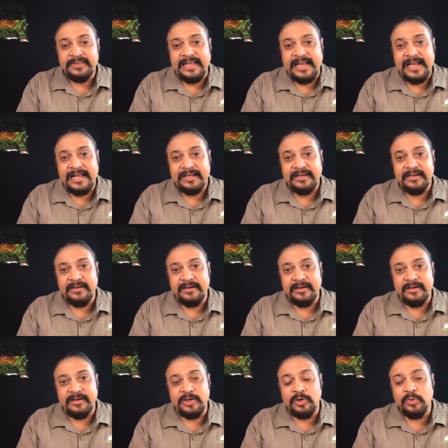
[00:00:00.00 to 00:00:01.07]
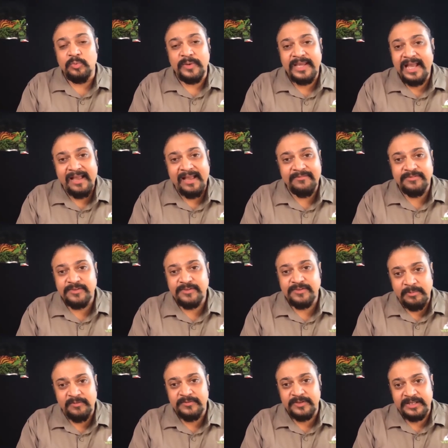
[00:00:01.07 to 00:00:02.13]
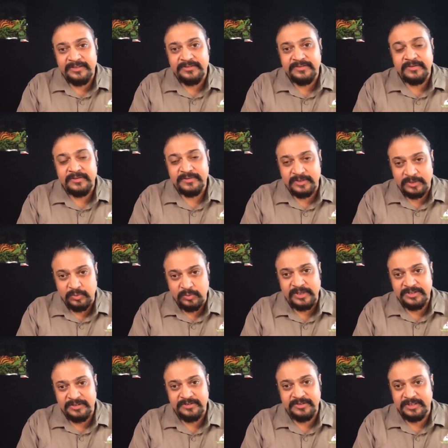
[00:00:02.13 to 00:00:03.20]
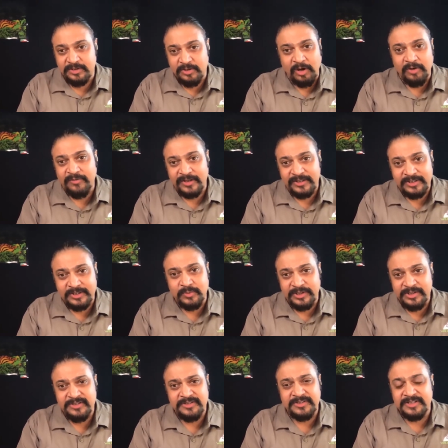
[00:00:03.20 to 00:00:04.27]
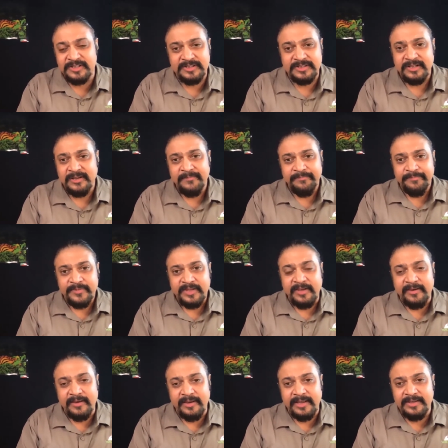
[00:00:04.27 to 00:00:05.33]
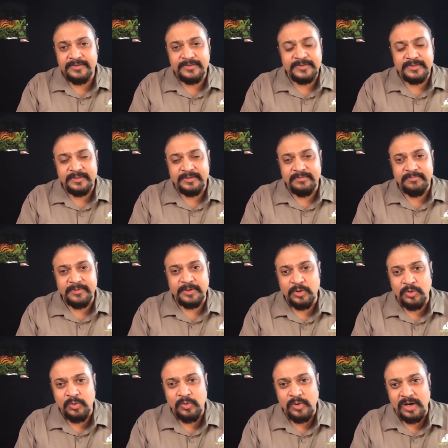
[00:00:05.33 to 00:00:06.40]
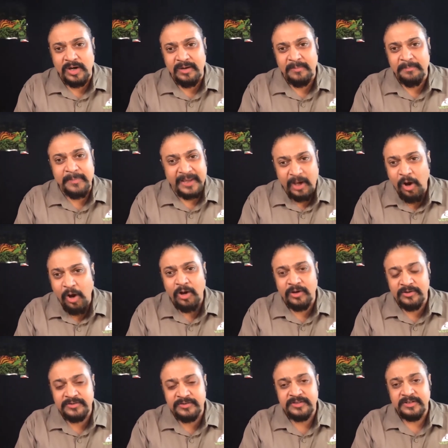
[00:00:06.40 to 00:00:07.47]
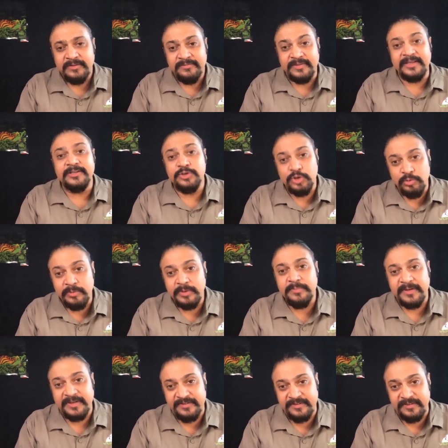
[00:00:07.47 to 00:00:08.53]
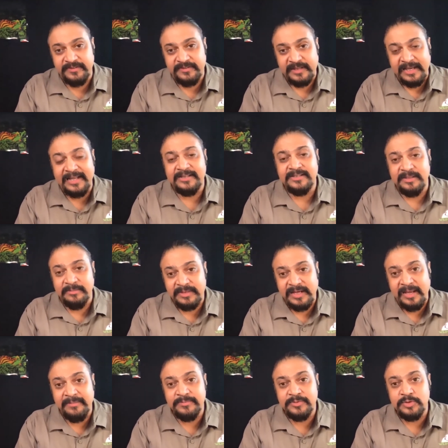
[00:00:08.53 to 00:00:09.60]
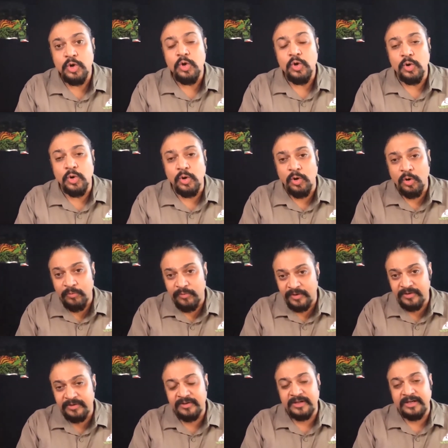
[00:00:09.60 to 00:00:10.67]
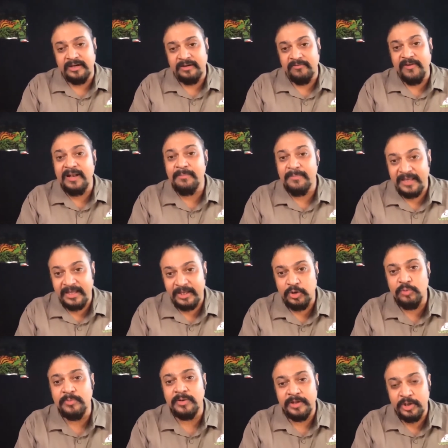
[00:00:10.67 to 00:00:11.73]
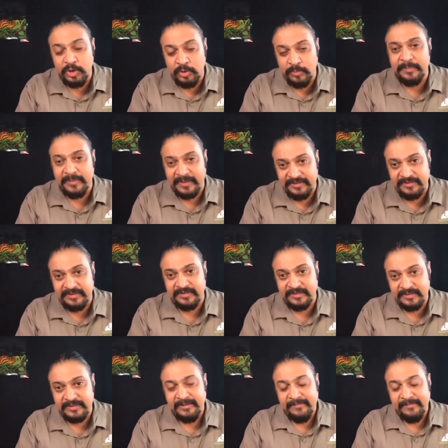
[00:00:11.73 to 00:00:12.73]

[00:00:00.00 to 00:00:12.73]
that, uh, you know, we have some of these situations, these conflict situations is, is you know, uh, because there is human presence and sometimes overwhelming human, human presence.